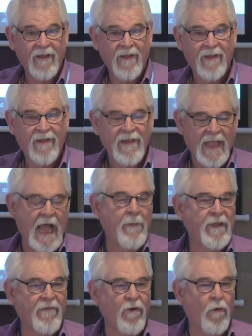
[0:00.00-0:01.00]
How
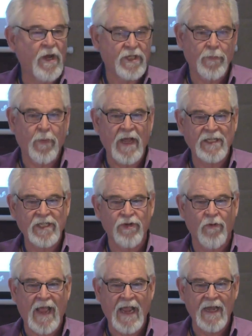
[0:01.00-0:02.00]
many of you ever watched The Price is
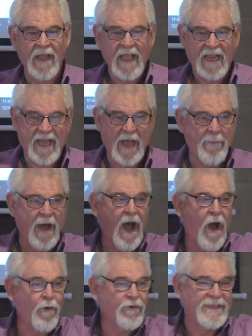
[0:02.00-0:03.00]
Right? Come
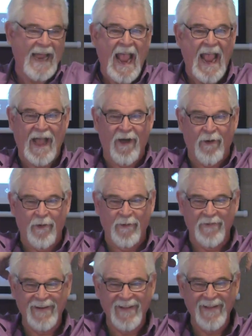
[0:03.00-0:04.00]
on
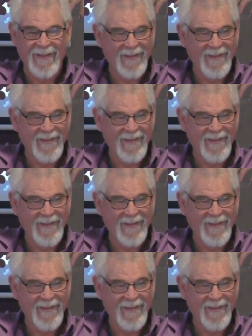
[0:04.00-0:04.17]
down.